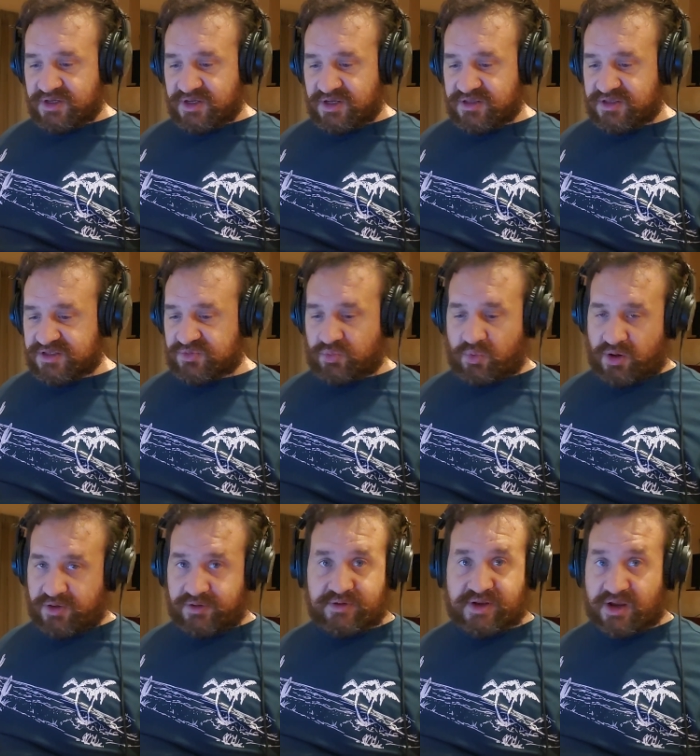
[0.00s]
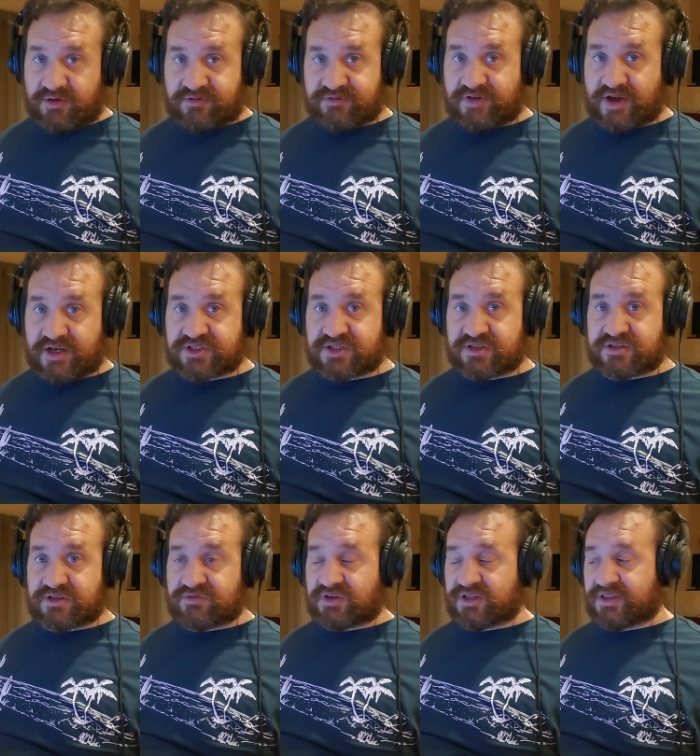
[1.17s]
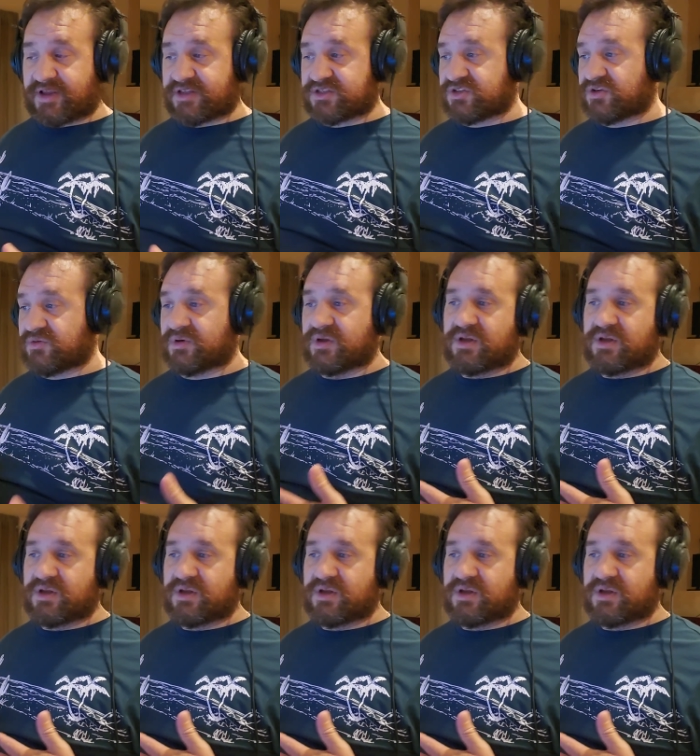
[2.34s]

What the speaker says: in this watered down fashion, stuff like that. So,